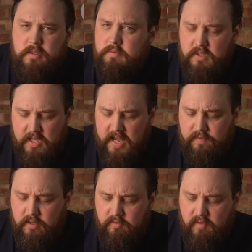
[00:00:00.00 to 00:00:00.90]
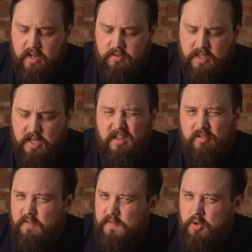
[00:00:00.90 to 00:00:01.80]
just have a look around. There
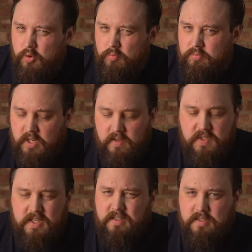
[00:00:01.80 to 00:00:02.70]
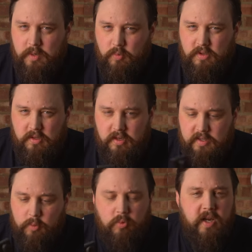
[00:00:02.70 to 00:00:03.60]
are a few dive centers that
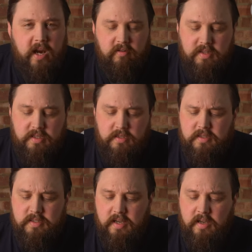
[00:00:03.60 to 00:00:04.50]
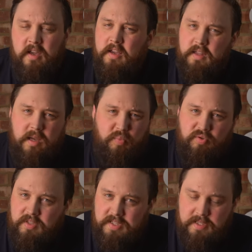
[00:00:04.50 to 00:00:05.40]
will carry these, because they're
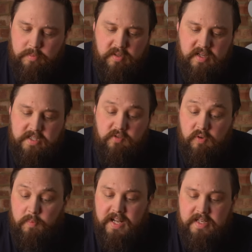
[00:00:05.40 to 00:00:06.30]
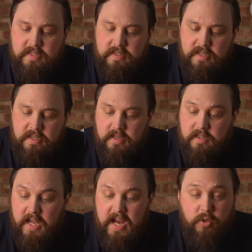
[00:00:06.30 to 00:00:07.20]
pretty simple. And to replace
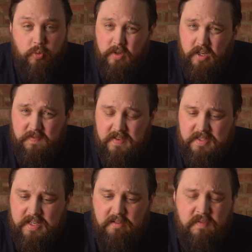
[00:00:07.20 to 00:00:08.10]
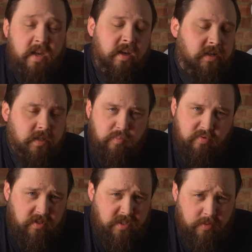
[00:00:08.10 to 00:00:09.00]
the actual knife itself, it's
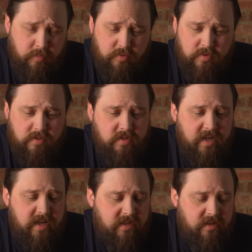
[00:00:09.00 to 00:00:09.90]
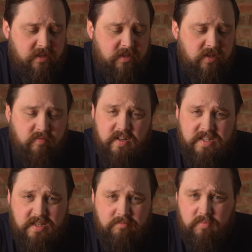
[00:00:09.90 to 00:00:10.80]
pretty simple. You just get a
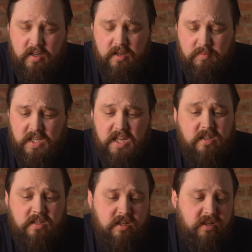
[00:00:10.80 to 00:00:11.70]
serrated kitchen